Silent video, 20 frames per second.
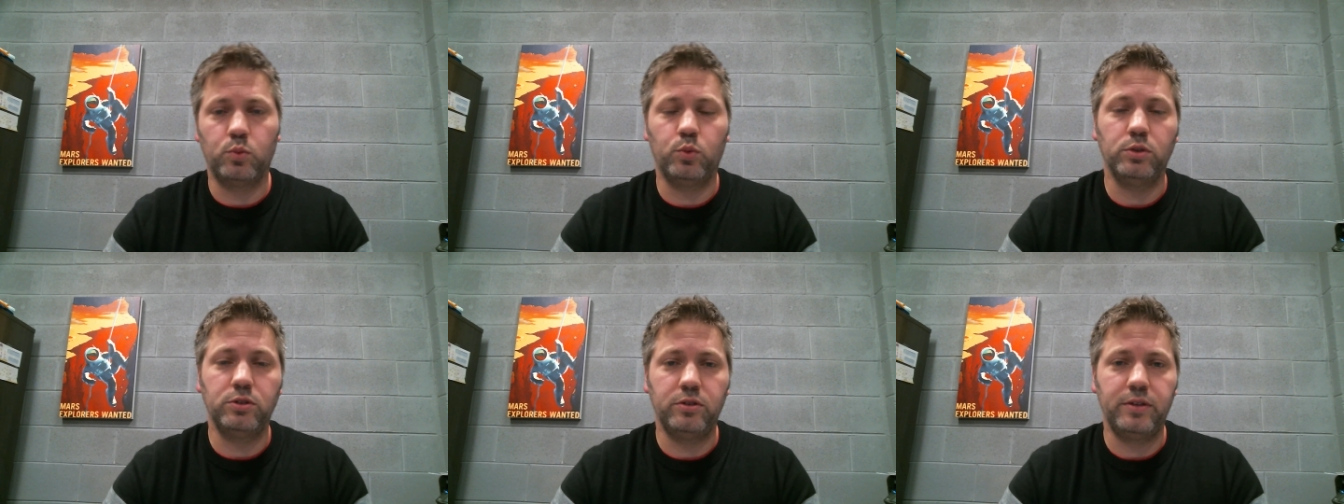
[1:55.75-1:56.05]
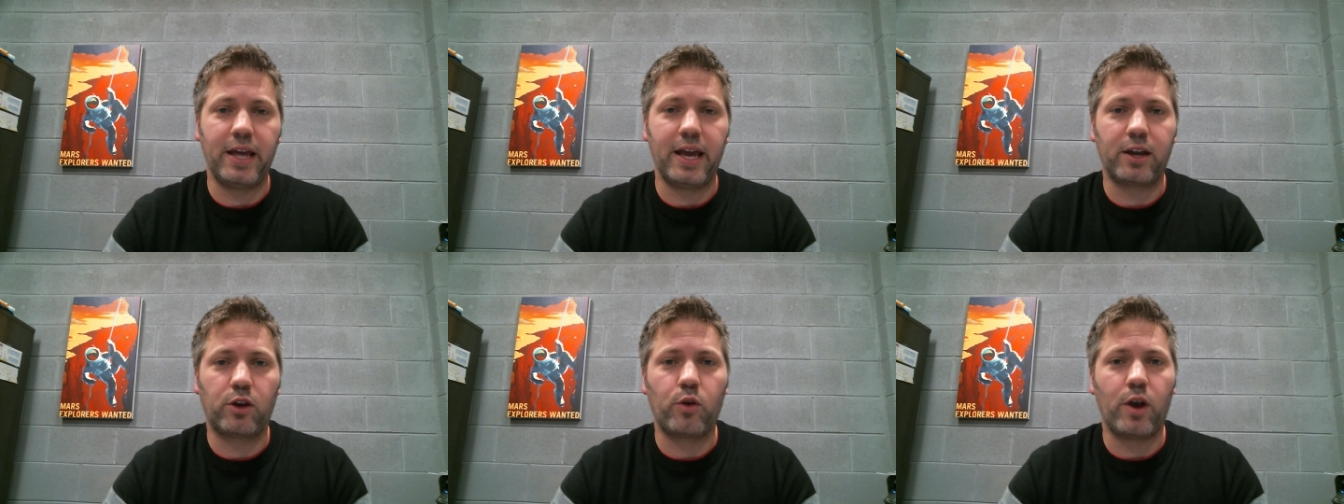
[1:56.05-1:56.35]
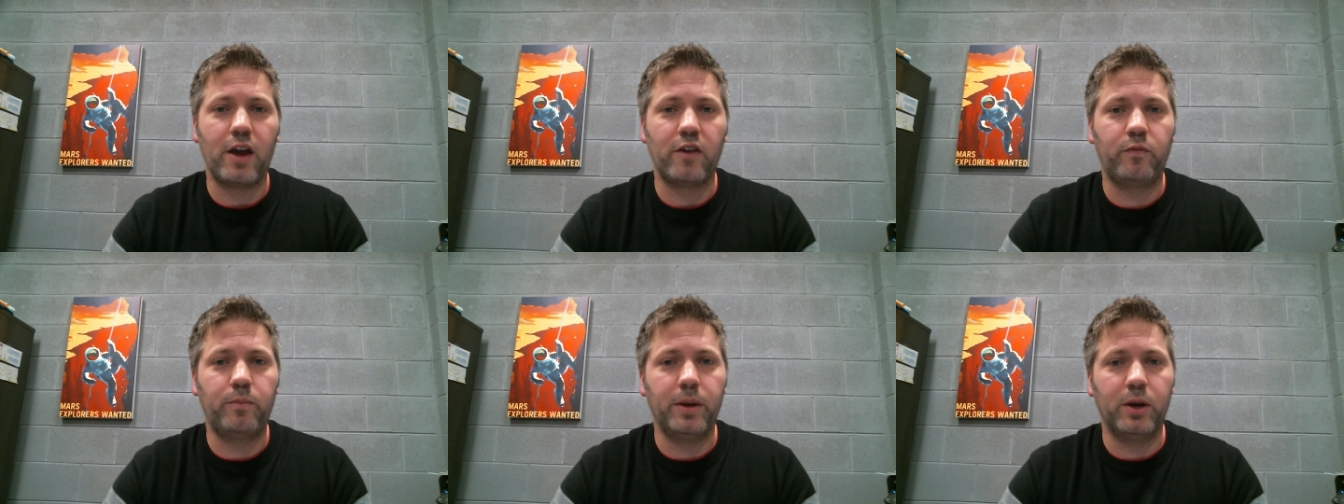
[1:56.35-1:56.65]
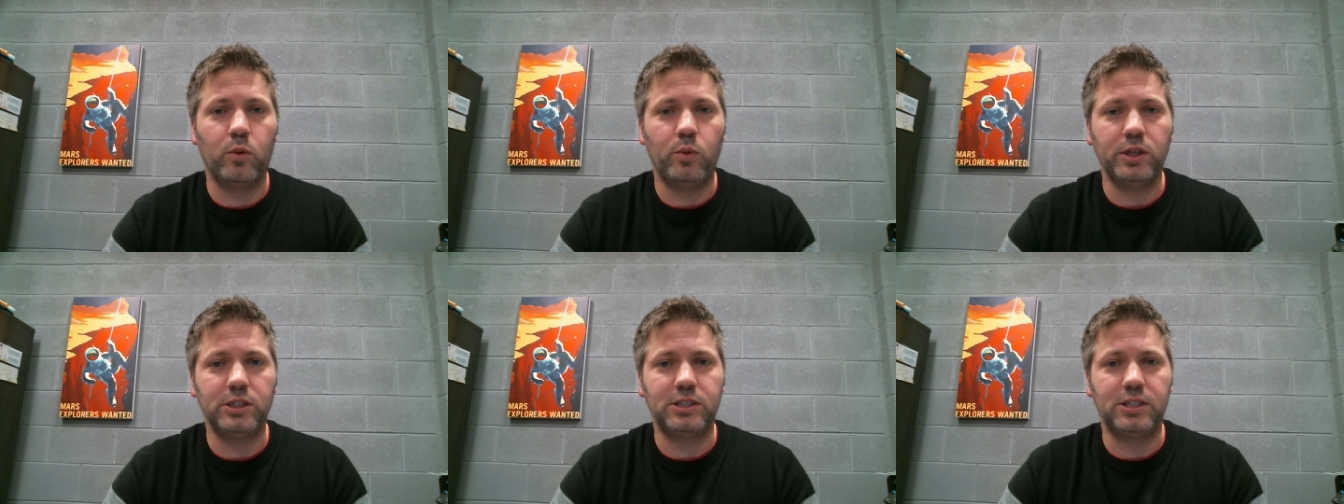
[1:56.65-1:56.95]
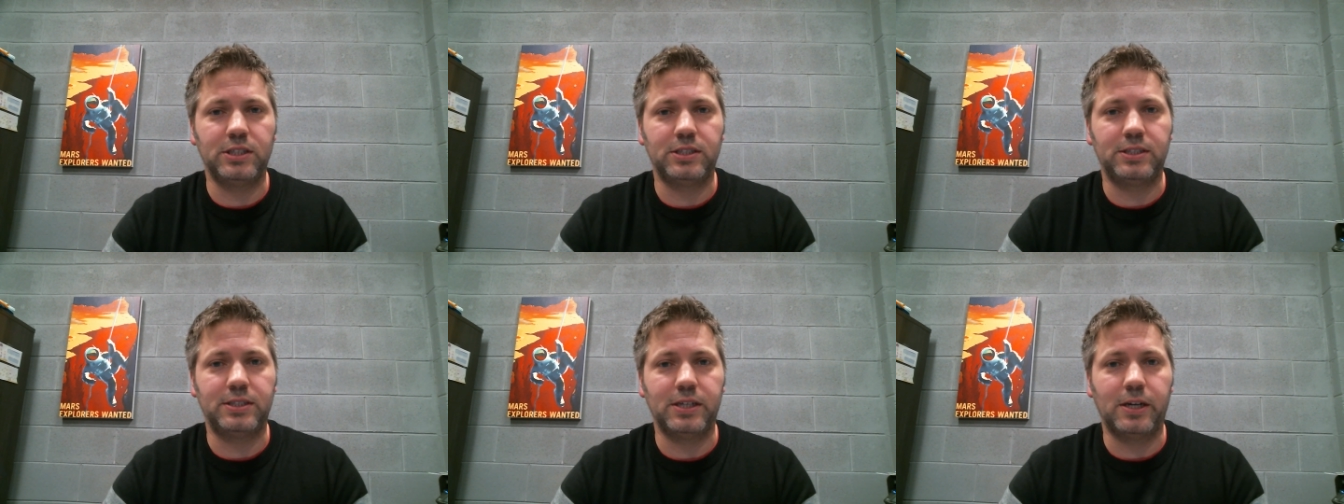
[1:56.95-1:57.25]
we'll do that craft beer whiskey
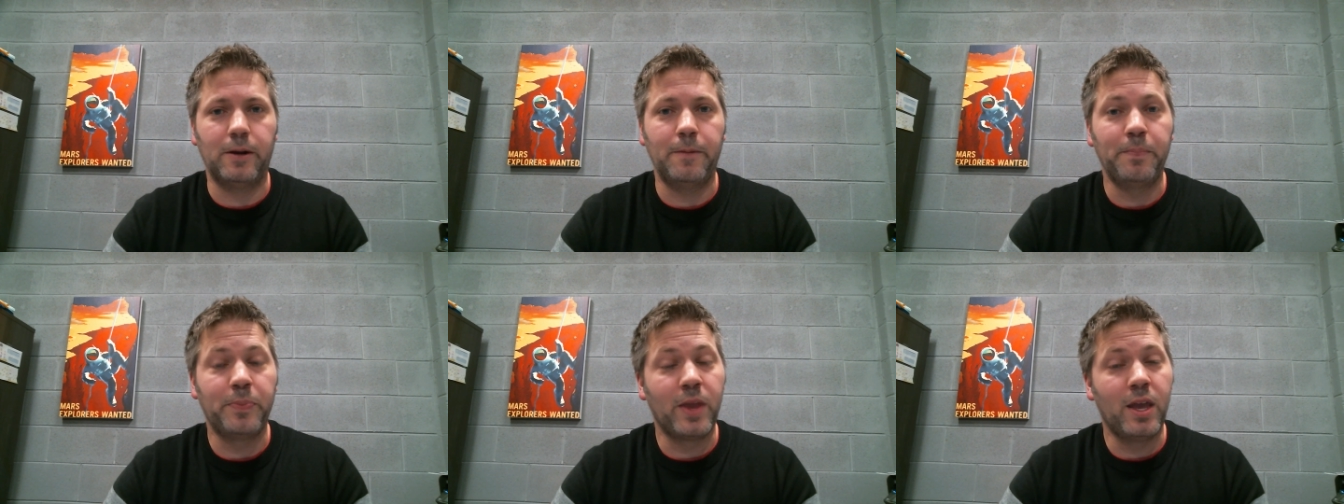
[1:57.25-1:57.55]
still.